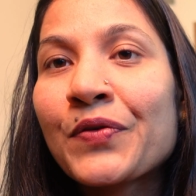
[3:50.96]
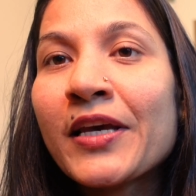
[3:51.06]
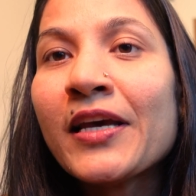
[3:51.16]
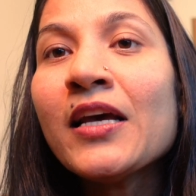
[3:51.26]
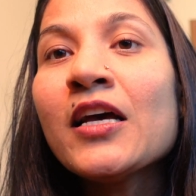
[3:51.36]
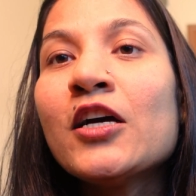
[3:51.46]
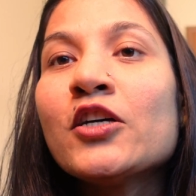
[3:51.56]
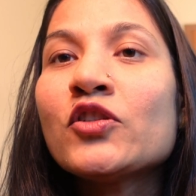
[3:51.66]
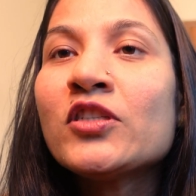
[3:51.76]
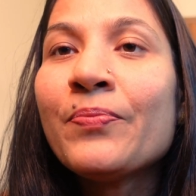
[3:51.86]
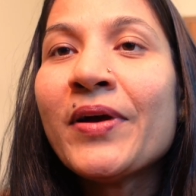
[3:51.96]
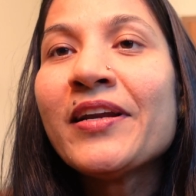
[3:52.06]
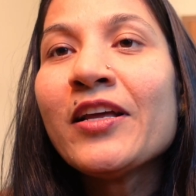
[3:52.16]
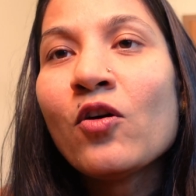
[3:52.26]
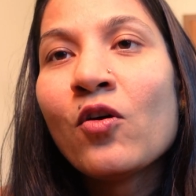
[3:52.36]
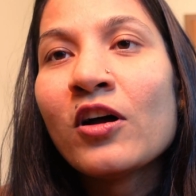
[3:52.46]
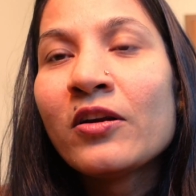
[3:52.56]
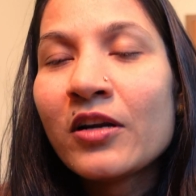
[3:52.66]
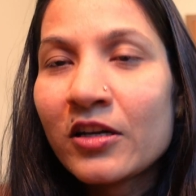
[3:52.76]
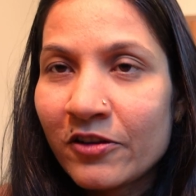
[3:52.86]
Okay, so depending
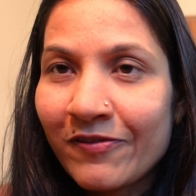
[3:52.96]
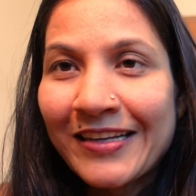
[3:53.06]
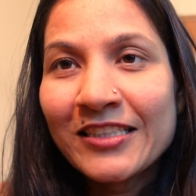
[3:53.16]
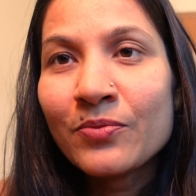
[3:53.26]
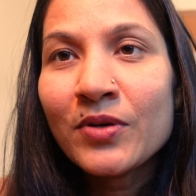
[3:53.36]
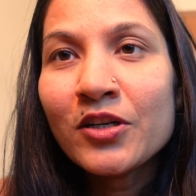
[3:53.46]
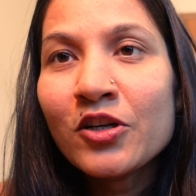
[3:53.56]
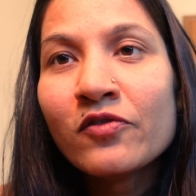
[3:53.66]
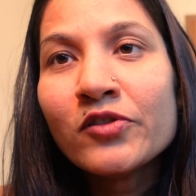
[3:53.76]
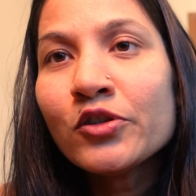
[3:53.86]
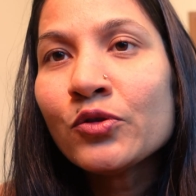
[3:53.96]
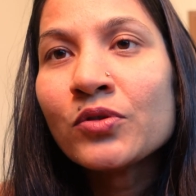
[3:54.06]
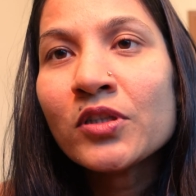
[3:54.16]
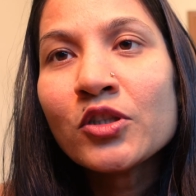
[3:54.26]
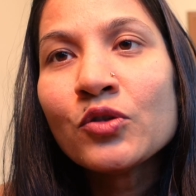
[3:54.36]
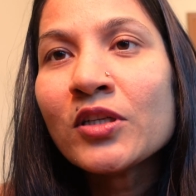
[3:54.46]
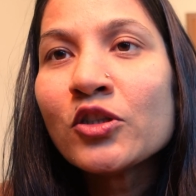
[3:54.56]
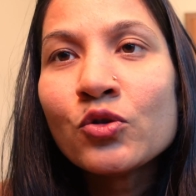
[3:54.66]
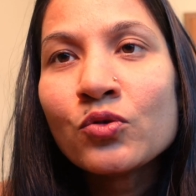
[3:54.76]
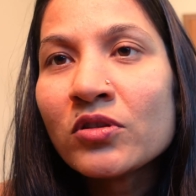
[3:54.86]
on the flexibility of the students, you
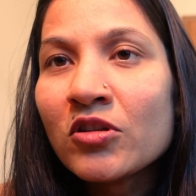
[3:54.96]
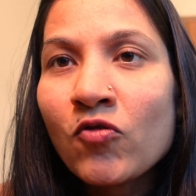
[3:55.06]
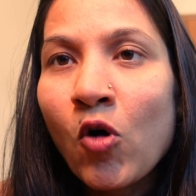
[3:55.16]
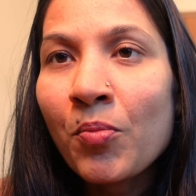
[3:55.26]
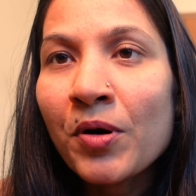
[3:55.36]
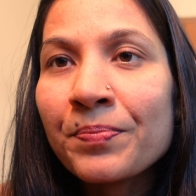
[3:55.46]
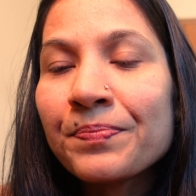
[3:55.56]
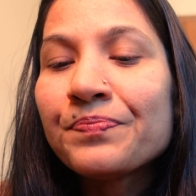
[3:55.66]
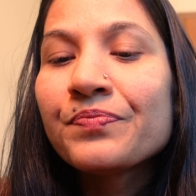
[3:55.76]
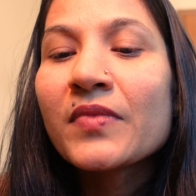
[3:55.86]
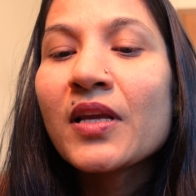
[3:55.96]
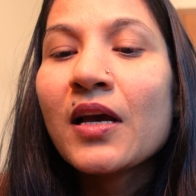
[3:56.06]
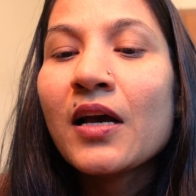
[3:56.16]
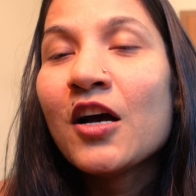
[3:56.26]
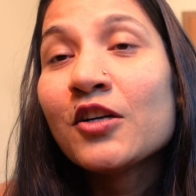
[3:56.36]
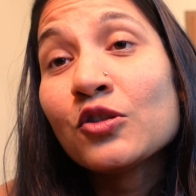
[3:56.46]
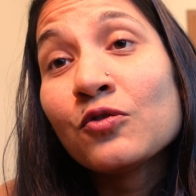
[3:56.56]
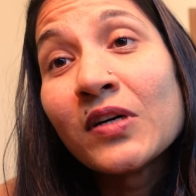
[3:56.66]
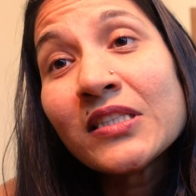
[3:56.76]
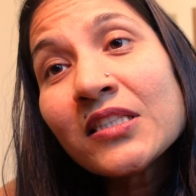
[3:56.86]
can choose the warm-up. So
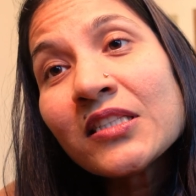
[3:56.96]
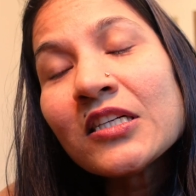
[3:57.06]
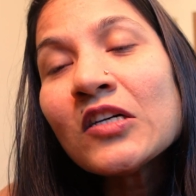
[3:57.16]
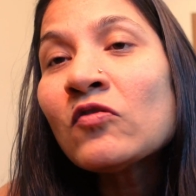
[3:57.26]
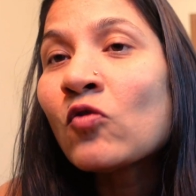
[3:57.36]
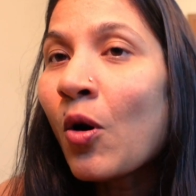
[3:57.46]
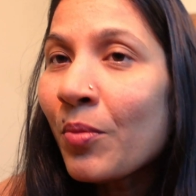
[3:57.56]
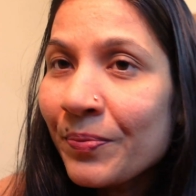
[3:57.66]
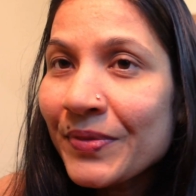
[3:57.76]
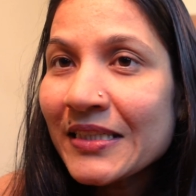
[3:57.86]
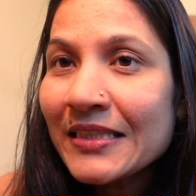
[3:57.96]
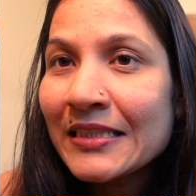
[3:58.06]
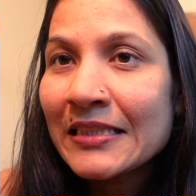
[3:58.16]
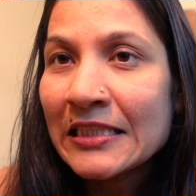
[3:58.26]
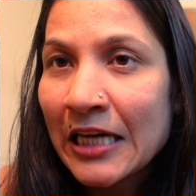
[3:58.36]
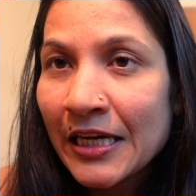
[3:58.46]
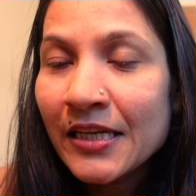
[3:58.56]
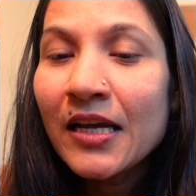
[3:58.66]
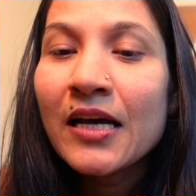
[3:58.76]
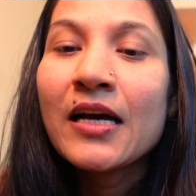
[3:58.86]
once the warm-up is
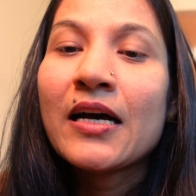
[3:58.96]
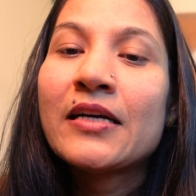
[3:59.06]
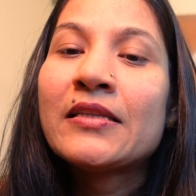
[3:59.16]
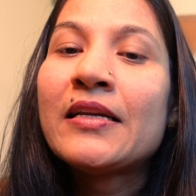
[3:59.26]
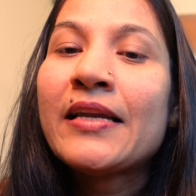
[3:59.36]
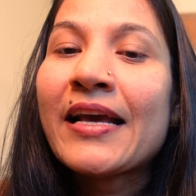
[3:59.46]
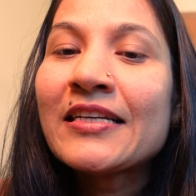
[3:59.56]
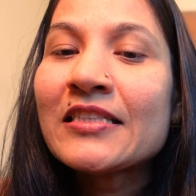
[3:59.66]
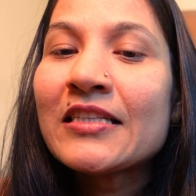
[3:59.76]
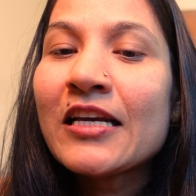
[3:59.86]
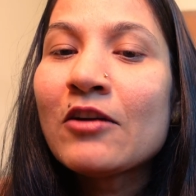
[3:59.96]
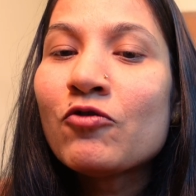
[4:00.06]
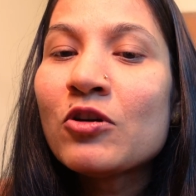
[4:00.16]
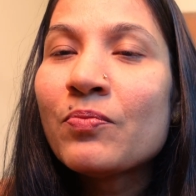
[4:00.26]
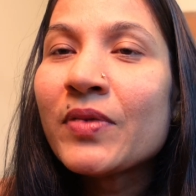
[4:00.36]
done, the next thing would